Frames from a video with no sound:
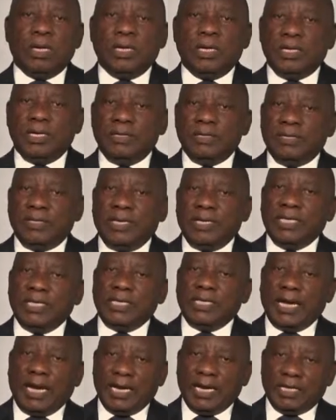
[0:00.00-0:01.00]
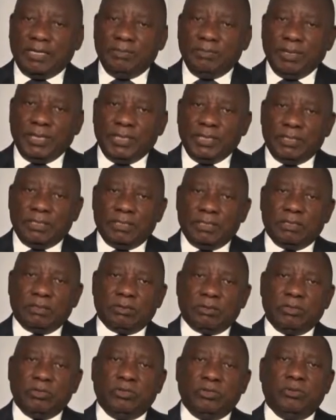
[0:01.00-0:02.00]
It is an indictment
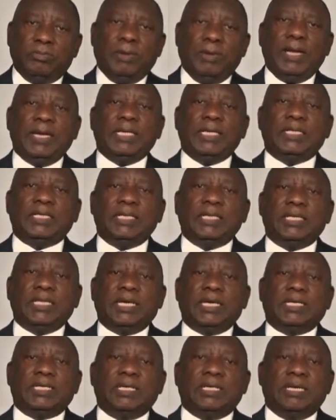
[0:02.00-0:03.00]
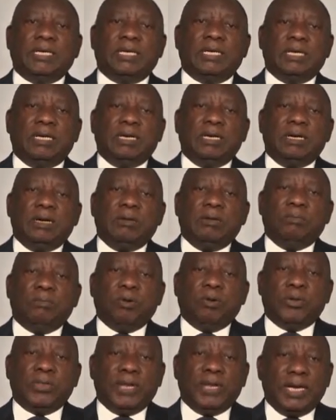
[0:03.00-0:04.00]
on humanity that
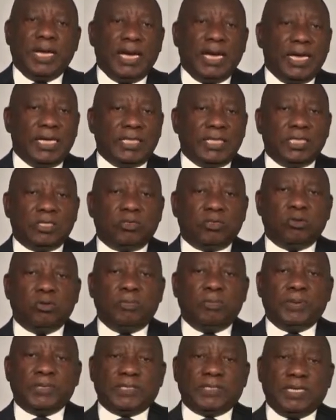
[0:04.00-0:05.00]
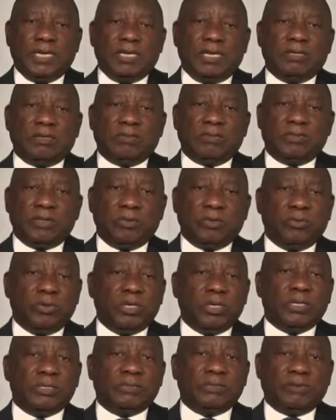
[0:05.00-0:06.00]
more than 82% of the
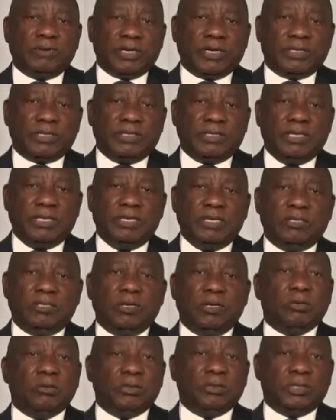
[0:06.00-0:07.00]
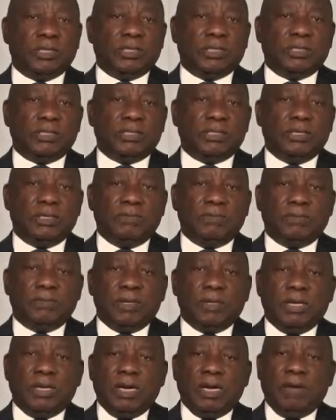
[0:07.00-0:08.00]
world's vaccine doses
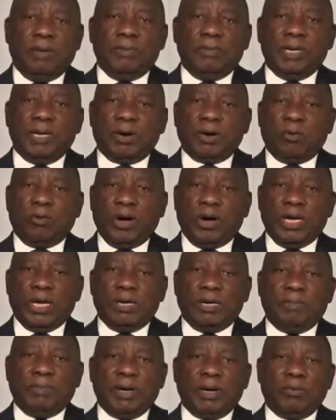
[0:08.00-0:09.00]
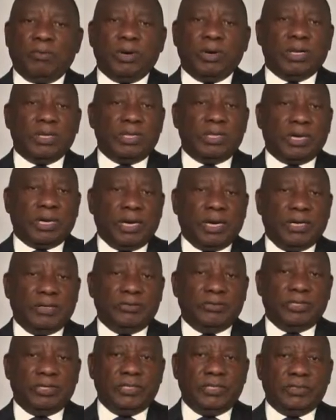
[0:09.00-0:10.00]
have been acquired by wealthy
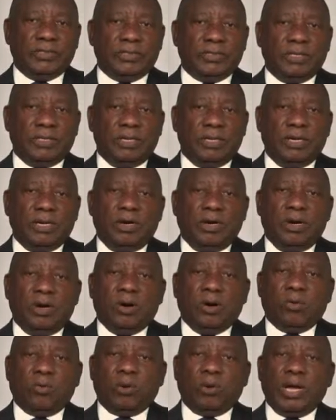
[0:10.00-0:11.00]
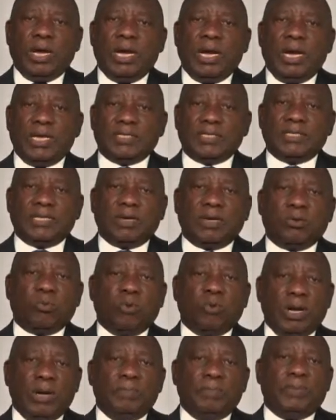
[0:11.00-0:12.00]
countries, while less than
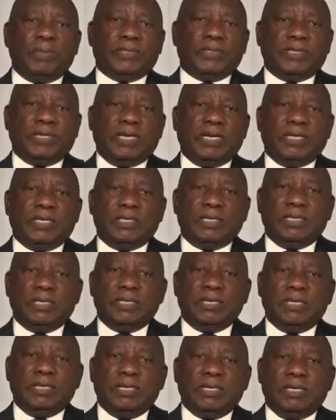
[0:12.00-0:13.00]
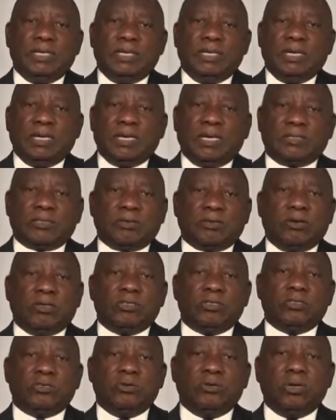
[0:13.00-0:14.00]
1% has
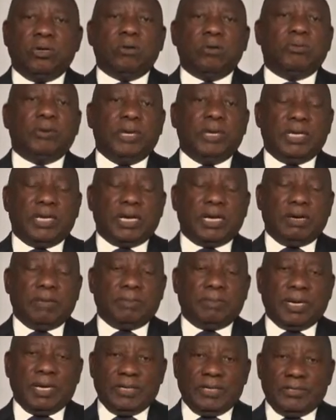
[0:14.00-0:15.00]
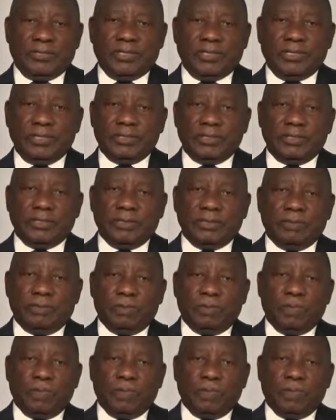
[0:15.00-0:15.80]
gone to low-income countries.